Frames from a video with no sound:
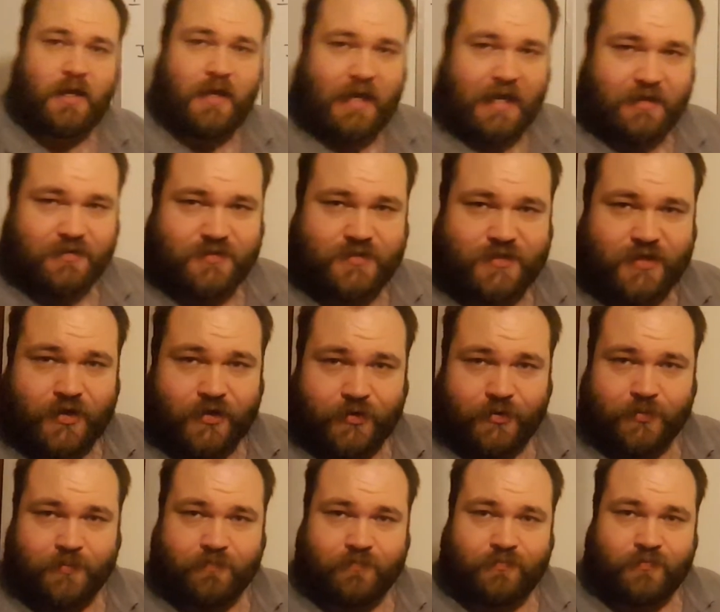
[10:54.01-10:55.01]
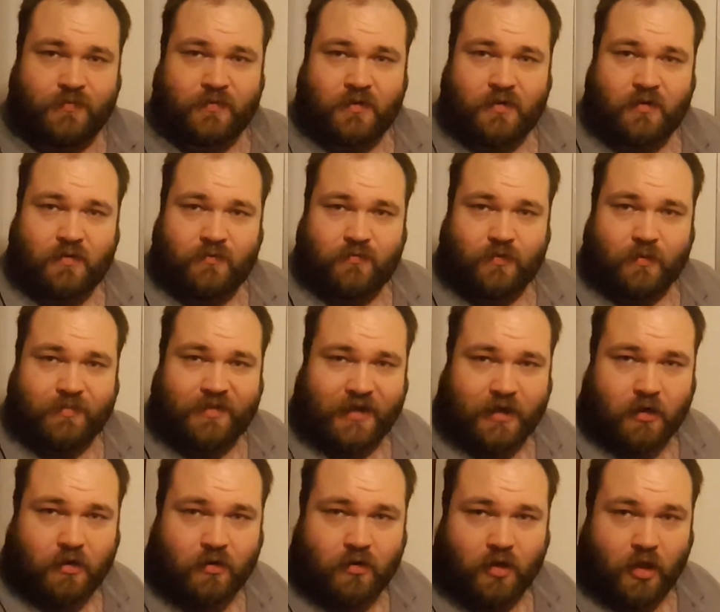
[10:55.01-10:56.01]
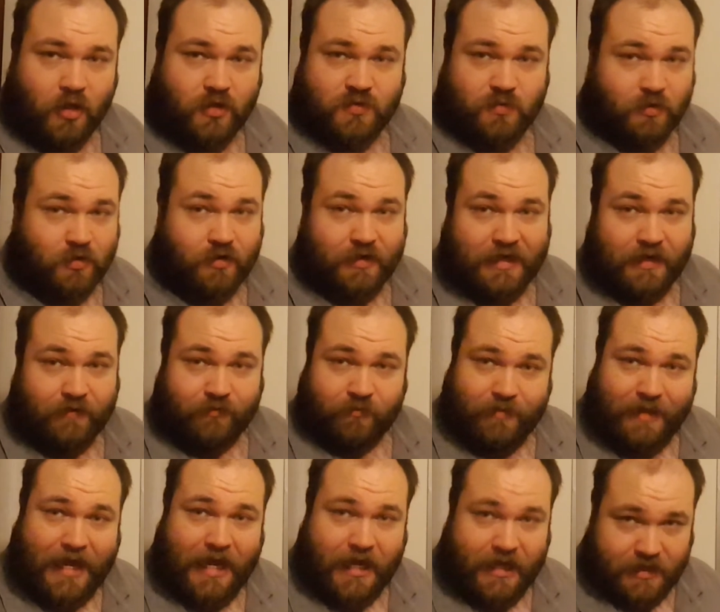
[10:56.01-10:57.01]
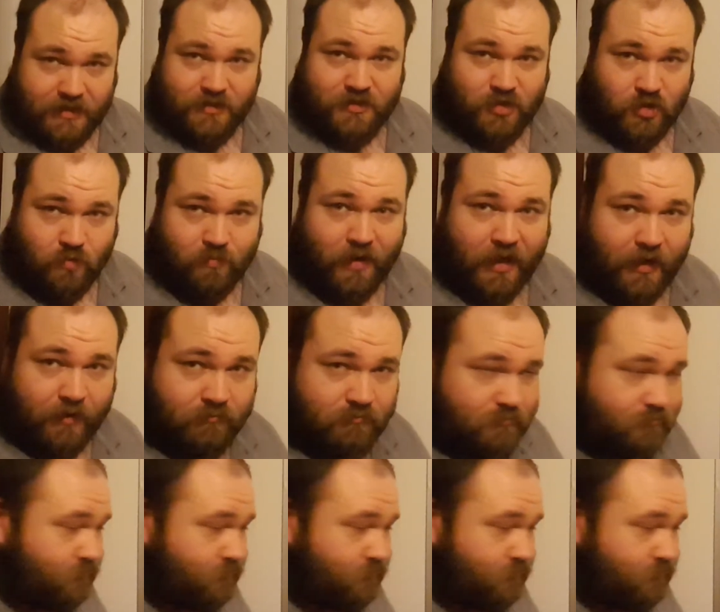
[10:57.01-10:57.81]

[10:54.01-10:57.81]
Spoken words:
And so from there, all we're going to get from that is 2 pi.